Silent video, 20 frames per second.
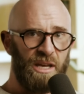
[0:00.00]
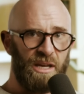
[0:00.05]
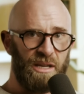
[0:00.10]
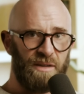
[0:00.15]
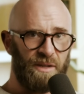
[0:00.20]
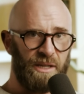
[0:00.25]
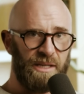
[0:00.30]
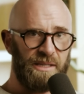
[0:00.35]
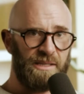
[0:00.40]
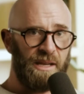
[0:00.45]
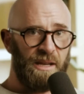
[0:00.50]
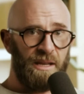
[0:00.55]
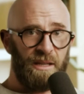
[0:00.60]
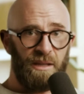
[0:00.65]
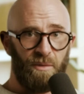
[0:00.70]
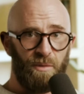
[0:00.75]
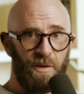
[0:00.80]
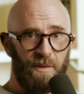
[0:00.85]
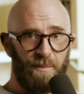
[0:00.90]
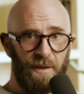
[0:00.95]
a device
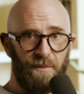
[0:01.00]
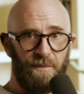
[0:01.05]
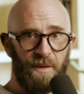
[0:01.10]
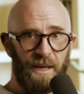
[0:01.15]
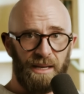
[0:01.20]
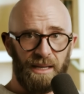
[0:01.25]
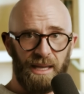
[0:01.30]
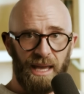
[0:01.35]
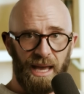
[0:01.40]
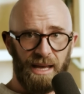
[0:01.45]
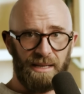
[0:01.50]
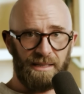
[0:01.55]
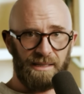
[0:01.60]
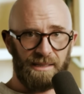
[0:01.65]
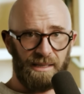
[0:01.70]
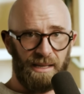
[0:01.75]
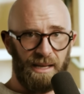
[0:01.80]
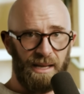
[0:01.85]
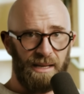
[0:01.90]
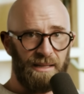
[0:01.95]
that would have been fed a CAD
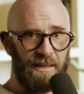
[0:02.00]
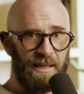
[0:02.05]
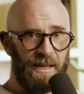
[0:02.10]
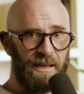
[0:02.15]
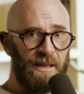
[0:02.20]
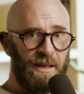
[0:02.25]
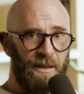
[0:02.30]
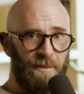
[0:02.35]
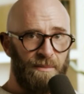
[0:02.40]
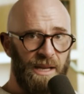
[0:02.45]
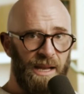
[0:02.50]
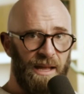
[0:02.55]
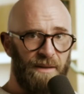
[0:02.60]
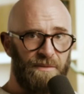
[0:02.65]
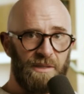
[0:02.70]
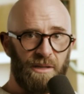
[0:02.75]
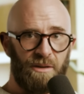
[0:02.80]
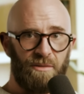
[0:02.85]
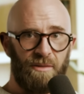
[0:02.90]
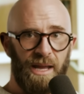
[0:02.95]
design and then be
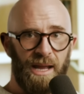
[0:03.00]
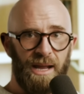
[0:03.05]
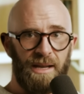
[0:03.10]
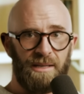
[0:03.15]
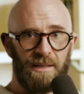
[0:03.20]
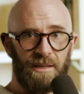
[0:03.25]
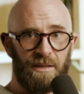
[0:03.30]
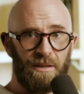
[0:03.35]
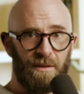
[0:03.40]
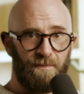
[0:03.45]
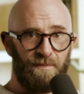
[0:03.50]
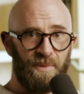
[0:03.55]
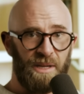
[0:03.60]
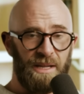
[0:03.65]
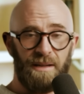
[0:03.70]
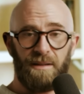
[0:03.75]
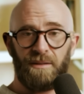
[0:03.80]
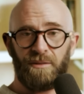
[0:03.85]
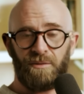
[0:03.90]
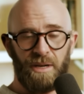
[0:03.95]
left to create a
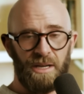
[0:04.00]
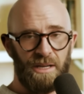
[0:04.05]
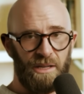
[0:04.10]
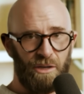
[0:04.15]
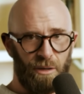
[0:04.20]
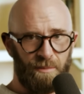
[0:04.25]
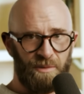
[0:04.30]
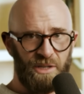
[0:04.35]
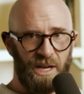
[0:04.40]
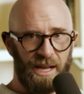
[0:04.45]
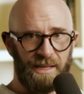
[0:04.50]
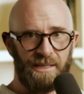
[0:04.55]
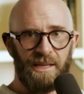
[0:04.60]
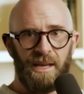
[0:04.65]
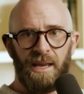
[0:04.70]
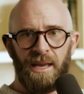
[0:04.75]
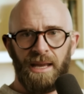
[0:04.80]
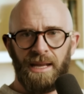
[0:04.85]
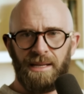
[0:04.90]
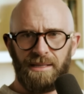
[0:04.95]
complete 3D object,
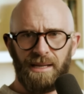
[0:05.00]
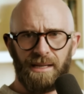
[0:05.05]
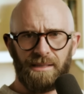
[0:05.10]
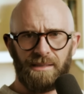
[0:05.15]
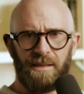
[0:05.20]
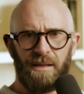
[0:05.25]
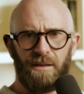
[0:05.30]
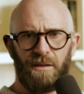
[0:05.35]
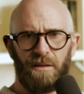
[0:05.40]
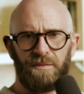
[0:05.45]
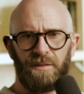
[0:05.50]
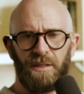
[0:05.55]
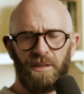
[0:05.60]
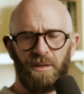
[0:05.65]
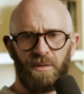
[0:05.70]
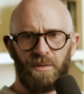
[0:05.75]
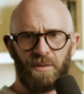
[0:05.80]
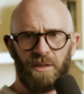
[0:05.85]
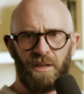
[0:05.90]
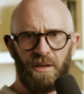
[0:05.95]
he dusted off the
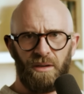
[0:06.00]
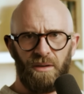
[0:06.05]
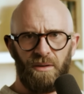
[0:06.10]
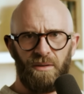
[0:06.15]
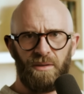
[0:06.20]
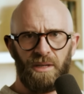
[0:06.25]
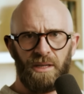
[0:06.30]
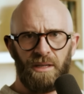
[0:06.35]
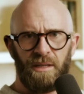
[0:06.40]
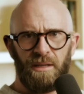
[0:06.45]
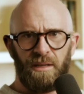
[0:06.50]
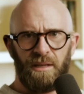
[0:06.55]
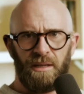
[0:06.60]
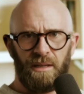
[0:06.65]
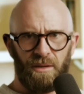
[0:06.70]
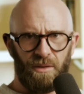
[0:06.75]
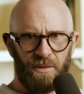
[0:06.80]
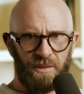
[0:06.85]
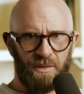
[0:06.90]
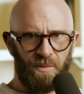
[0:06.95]
old code
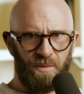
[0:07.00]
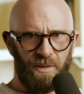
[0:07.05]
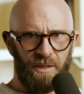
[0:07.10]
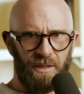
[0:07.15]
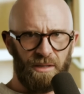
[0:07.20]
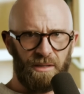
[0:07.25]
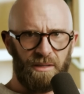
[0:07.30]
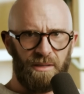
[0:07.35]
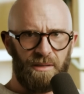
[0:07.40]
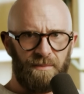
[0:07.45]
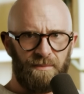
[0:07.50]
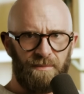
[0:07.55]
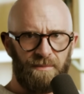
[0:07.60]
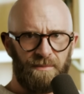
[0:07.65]
and got to work.